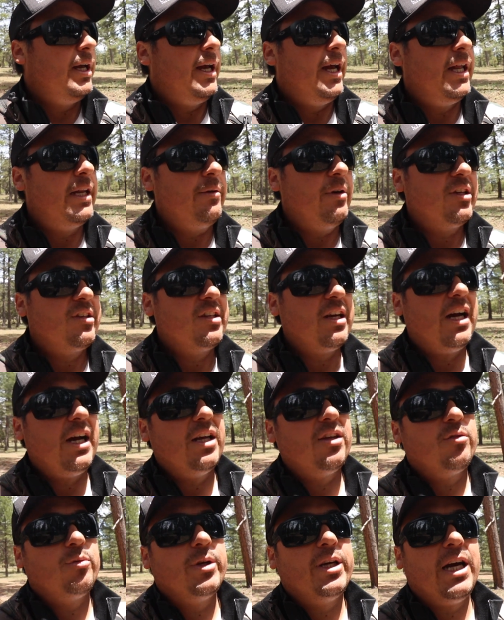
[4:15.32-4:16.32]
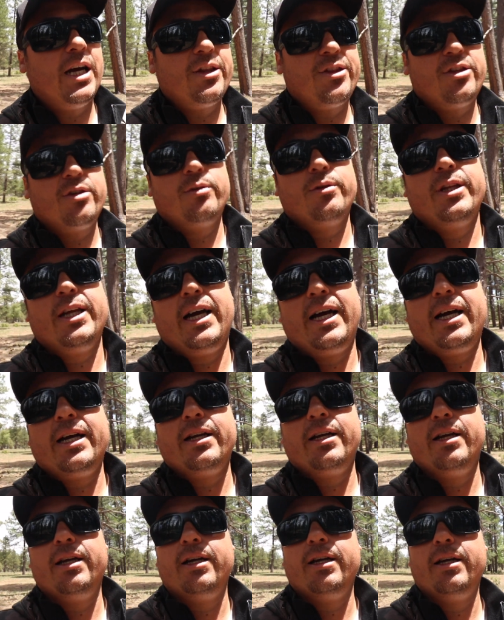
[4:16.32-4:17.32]
anyways, guys, we got through that.
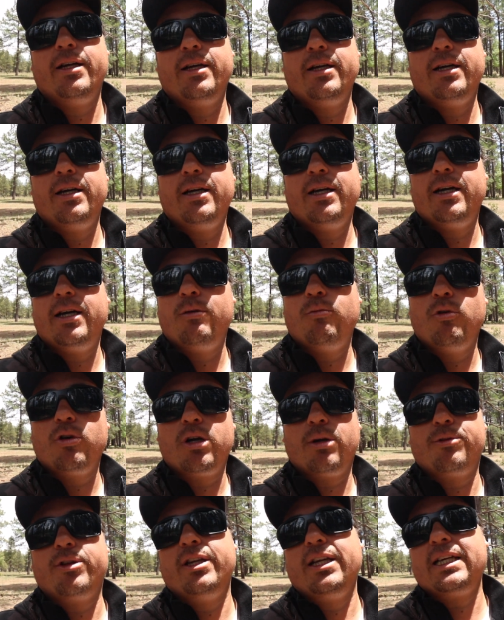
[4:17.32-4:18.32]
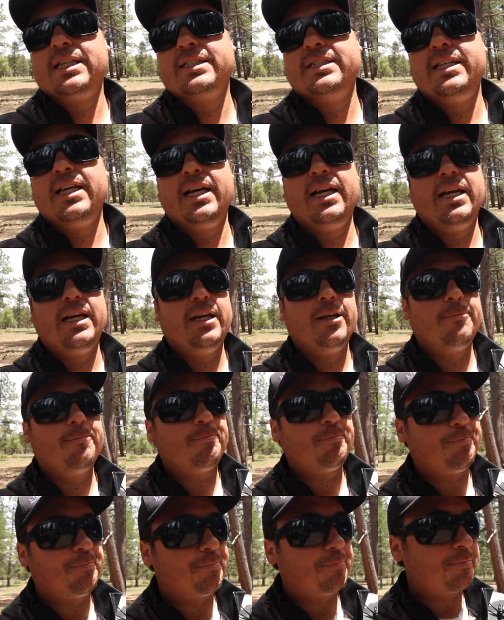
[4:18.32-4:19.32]
Woke up the next day,
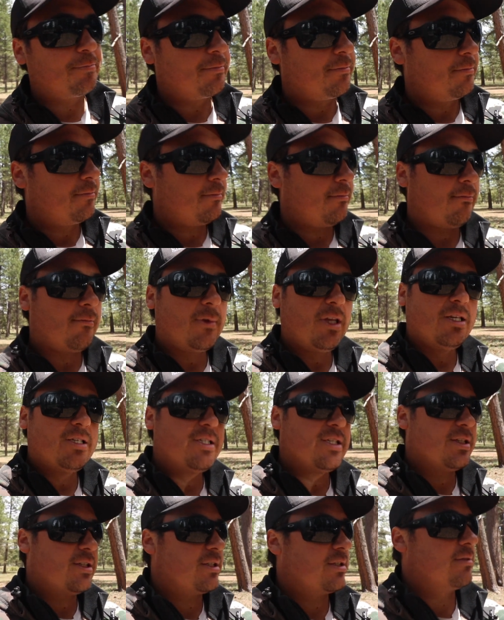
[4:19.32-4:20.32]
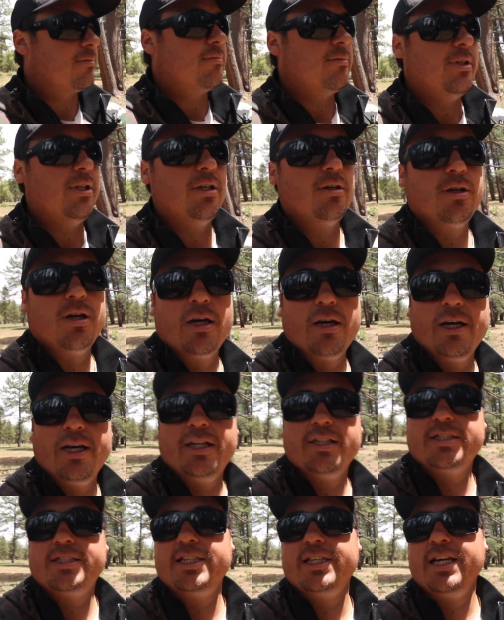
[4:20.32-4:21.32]
just, you know, got our
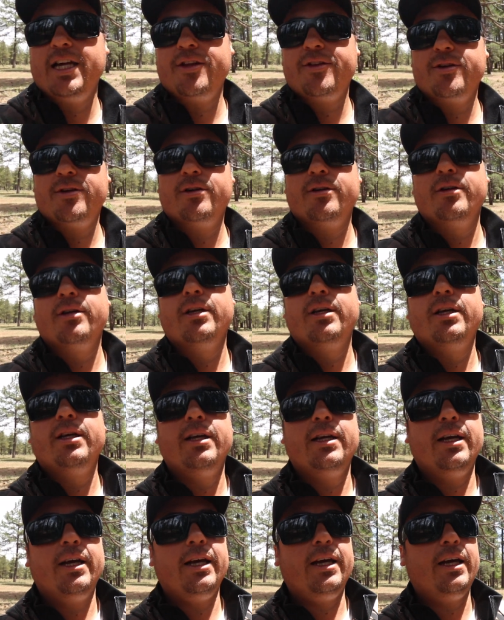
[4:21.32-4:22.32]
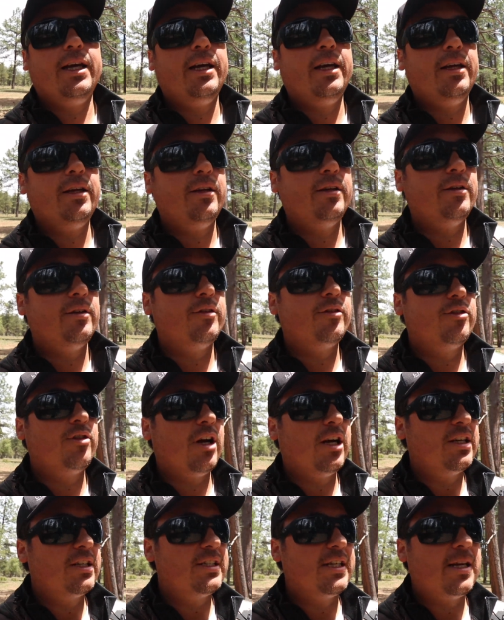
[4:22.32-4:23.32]
heads together and
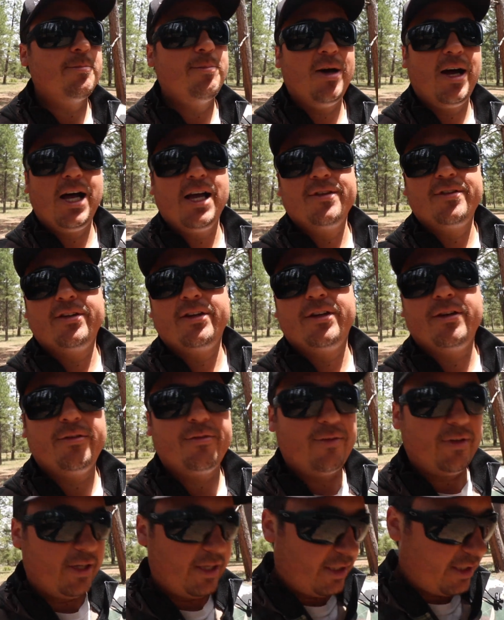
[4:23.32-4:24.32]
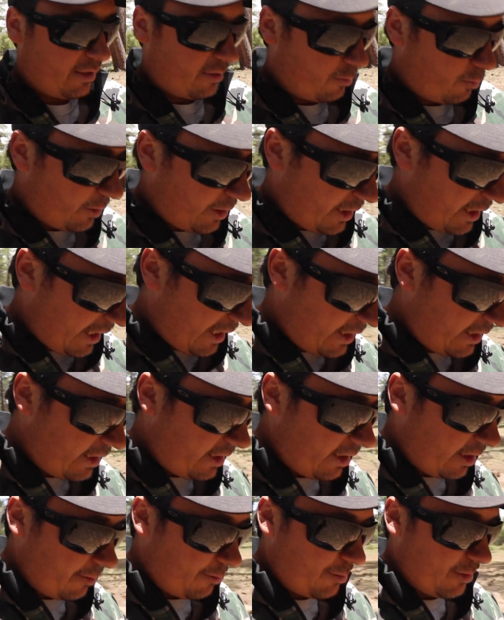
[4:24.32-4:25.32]
tried to stay positive. And we ended
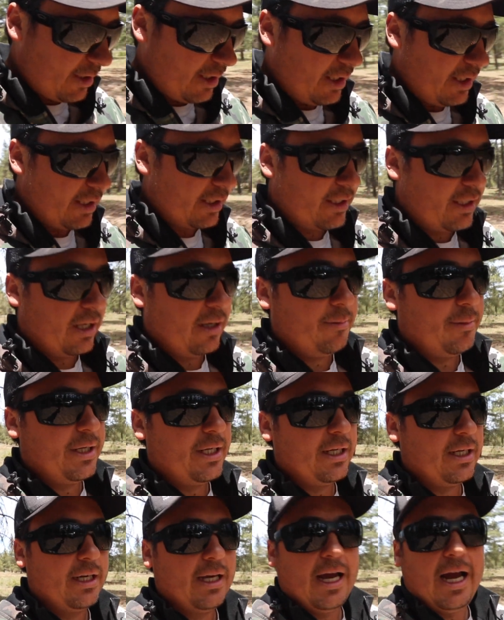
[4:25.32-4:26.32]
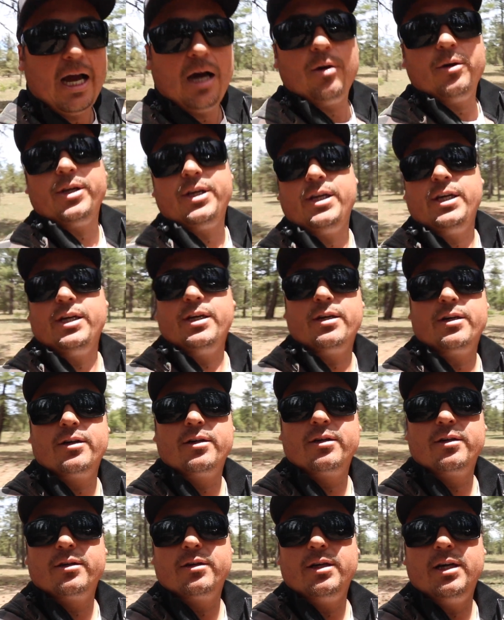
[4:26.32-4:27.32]
up coming out
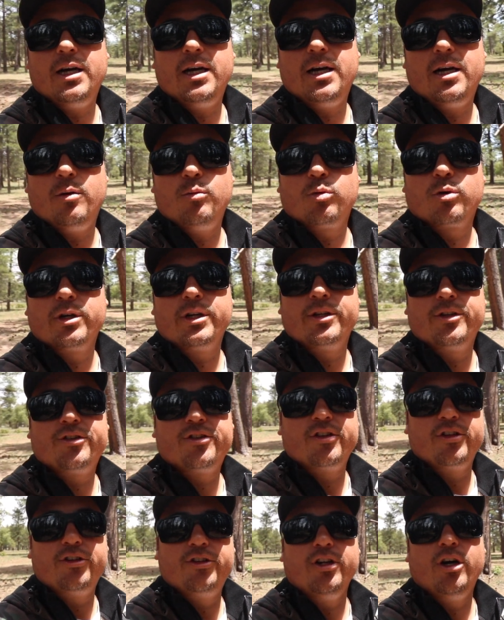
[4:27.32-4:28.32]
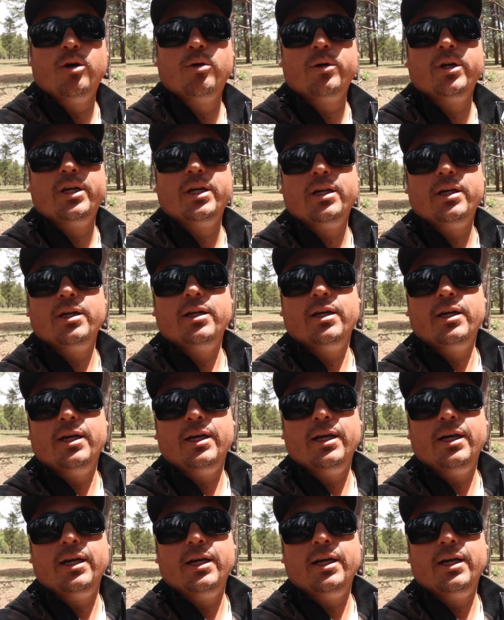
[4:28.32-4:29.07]
here. We're in Sedona,